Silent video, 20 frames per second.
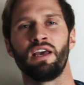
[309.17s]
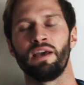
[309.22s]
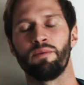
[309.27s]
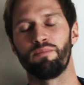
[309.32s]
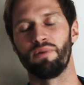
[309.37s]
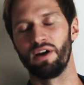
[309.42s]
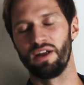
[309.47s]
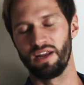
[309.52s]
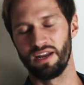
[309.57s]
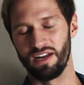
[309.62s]

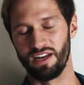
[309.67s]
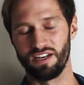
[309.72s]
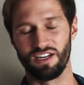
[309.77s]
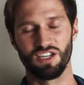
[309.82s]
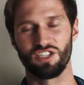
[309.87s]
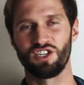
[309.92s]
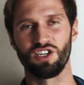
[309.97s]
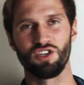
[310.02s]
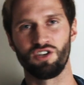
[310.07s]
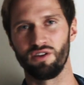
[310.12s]
But in
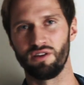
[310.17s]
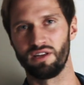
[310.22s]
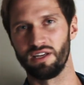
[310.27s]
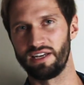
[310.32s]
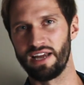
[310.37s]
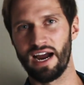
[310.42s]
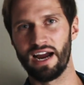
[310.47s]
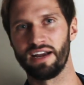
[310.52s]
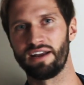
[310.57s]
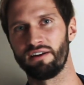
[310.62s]
addition to the
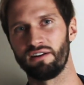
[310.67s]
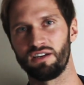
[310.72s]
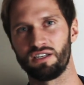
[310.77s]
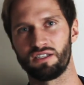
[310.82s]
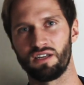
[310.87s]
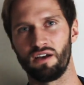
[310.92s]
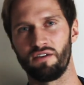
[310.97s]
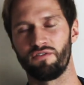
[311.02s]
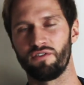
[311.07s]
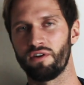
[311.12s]
dietary
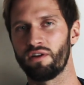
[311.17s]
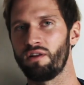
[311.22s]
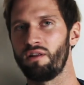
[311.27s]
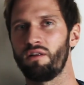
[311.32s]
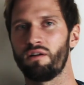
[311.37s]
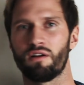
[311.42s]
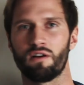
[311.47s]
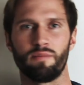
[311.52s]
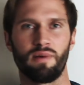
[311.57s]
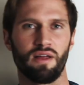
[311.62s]
stuff, you're going to
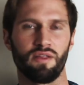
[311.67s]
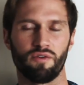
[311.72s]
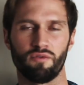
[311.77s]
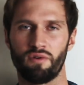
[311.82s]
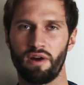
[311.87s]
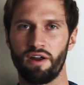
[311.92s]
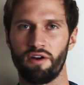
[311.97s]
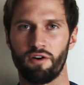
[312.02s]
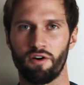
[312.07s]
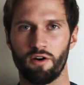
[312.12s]
learn about the
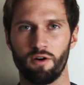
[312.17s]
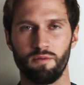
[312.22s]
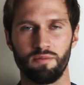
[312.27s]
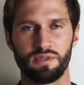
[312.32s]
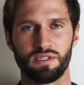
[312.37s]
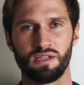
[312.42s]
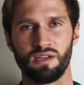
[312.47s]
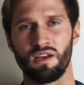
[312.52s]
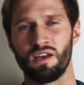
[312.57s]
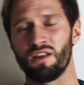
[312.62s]
right
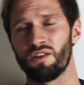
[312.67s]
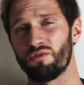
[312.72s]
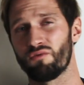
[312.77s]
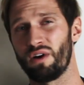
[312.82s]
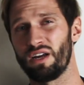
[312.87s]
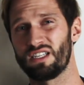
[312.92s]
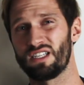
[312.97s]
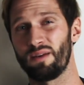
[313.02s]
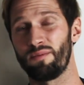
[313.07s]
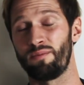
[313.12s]
herbs, the
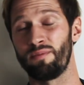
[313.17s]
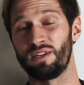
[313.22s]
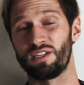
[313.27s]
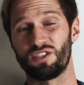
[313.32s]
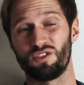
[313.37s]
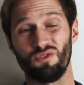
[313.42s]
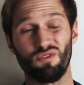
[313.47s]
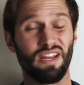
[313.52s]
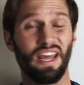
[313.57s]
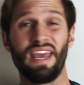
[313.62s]
right supplements
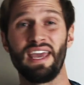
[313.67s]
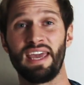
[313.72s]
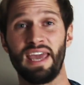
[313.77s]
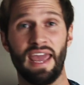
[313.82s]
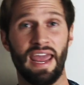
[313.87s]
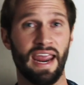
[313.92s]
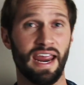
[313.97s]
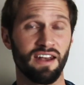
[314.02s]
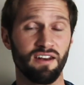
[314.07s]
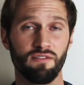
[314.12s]
to take
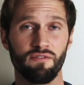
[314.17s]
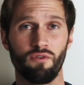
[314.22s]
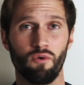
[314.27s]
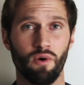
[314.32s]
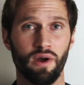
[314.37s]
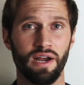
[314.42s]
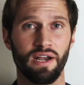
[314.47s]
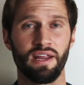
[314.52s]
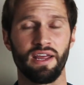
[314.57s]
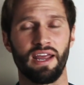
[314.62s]
and
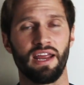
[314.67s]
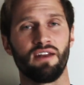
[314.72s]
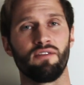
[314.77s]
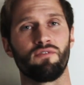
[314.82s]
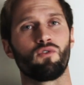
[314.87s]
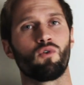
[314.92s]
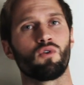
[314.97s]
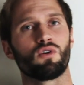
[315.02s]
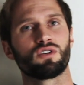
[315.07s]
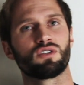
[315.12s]
avoid, and of
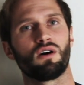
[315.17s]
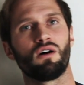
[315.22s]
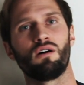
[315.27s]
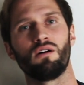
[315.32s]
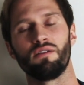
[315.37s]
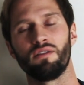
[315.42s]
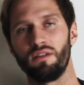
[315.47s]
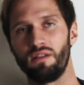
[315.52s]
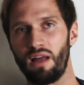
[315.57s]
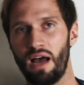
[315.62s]
course, all
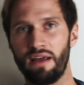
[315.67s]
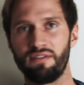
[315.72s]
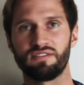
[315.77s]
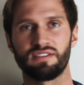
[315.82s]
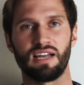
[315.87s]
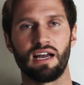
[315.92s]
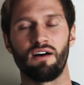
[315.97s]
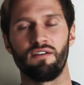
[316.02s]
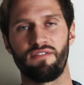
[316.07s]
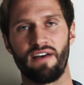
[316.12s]
the
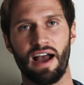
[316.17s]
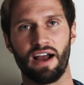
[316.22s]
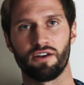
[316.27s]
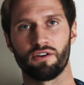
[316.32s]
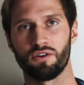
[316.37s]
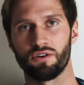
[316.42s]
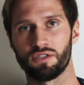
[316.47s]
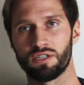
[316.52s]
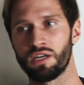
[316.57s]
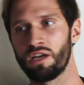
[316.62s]
lifestyle
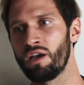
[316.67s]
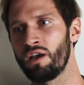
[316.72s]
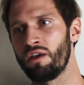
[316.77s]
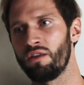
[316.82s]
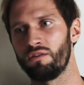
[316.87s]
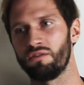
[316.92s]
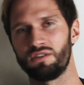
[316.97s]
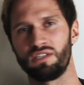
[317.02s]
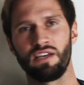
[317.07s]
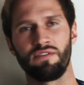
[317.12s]
factors.
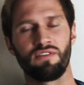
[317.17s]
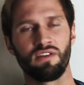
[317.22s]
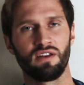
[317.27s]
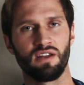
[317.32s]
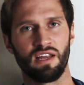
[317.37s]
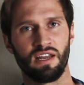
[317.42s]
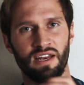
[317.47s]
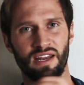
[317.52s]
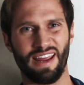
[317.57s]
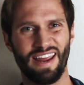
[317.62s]
There's even
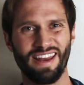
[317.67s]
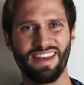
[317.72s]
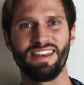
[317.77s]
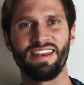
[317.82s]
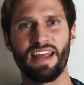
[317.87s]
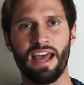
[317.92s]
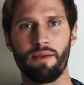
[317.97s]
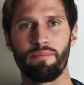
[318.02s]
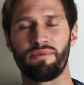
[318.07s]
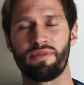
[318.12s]
an
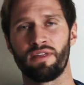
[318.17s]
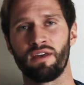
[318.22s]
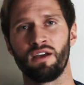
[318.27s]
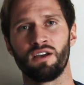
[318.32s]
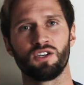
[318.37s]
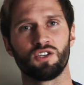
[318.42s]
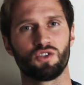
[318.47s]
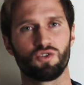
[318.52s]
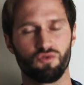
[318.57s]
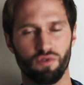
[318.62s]
in-depth
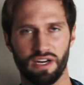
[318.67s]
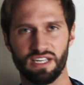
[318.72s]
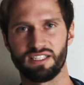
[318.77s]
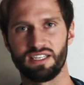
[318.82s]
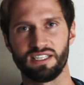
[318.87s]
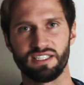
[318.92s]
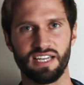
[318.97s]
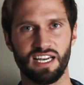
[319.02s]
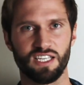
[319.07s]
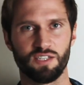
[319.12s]
stress
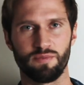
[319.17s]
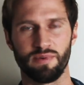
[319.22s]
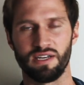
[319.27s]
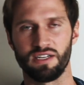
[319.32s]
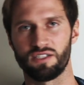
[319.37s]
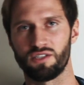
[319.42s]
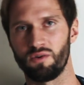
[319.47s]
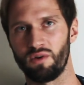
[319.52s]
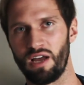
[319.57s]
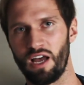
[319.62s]
assessment,
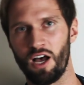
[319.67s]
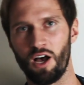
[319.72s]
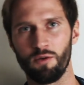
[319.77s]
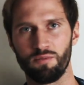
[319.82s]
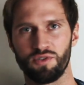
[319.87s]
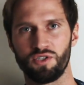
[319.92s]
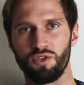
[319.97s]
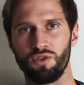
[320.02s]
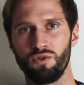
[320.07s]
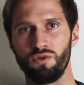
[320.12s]
so it
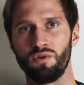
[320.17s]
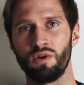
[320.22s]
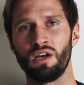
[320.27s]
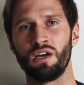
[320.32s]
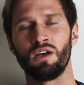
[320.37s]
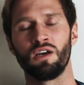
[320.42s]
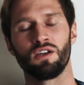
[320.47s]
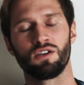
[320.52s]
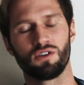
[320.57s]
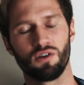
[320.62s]
helps you
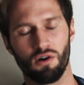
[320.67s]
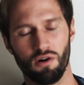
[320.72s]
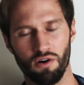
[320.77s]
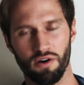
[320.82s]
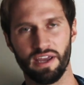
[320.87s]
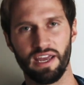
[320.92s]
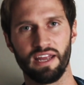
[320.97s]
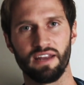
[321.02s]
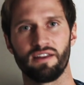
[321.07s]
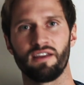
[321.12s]

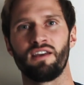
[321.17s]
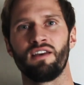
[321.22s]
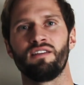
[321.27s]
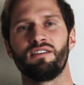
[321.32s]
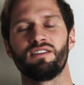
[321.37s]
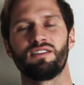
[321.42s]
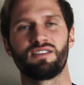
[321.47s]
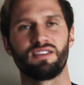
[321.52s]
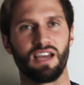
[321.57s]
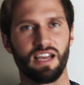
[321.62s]
target the
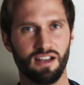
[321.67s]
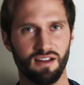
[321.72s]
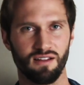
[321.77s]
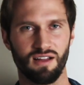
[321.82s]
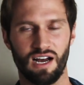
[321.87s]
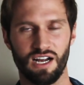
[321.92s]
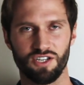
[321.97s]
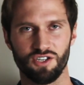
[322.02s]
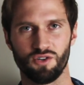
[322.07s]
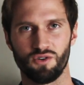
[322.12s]

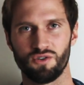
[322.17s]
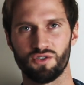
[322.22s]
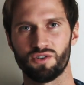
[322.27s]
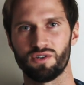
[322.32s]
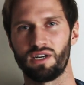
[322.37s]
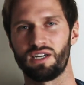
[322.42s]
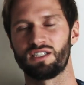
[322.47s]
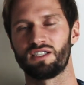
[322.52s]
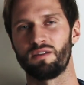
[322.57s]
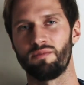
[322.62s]
psychological
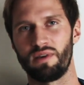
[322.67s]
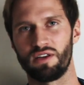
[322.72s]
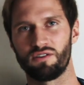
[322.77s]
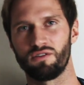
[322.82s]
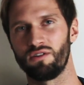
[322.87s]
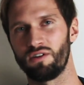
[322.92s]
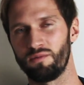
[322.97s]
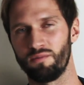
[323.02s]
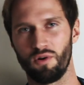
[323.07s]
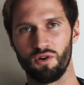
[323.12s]
stress, the
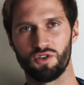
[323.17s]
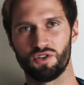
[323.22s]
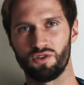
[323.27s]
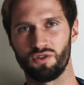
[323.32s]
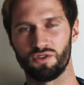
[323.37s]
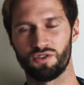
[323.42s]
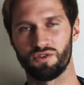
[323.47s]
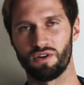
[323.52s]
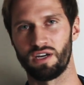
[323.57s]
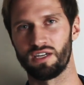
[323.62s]
mental and emotional
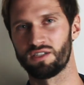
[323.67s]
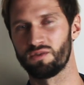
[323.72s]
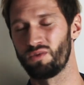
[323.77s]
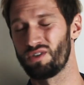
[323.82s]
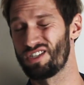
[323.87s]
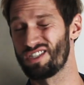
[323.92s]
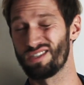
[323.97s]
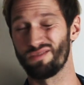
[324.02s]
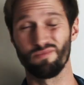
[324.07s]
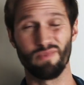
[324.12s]
stress,
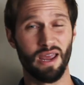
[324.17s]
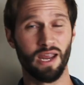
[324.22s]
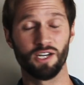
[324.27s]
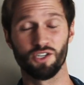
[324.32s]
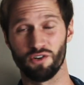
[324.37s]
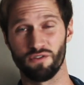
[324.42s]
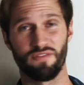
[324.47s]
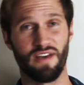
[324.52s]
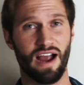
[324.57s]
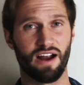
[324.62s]
which is a
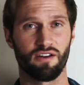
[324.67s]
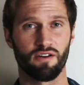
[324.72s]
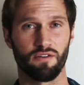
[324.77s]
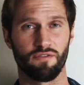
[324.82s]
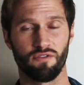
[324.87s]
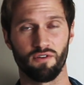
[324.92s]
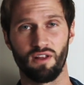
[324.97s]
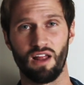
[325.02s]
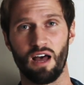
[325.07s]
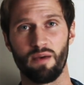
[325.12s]
major factor
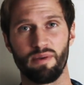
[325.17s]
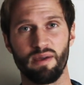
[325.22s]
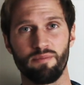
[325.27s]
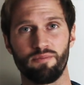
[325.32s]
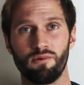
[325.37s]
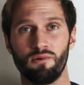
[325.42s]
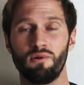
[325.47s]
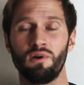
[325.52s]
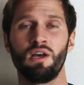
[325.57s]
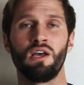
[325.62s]
for a lot of
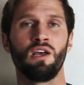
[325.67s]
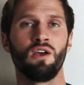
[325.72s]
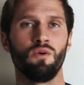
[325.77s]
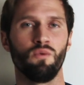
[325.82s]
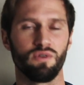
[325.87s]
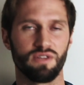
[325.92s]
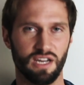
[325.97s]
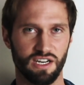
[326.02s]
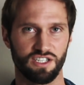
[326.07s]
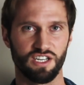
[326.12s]
people
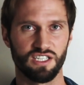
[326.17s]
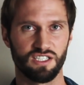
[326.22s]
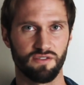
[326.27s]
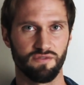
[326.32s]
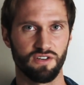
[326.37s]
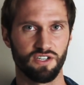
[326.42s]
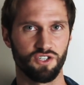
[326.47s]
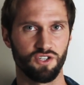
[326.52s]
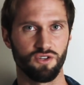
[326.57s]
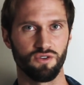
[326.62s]
with digestive
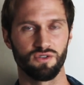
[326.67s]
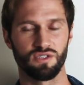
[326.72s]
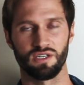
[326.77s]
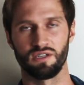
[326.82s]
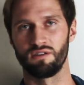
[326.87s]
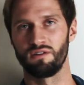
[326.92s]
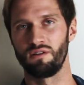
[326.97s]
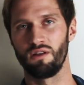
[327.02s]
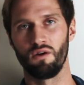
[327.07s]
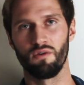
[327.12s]
issues
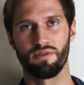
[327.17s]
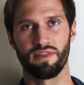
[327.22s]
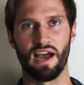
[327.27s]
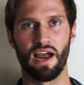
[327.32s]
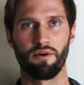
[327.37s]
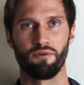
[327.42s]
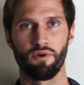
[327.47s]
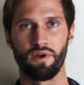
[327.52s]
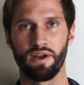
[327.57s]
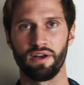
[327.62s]
and low
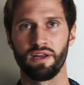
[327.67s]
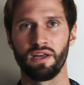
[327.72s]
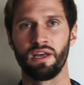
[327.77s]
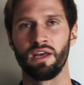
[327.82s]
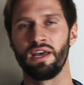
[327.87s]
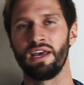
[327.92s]
thyroid.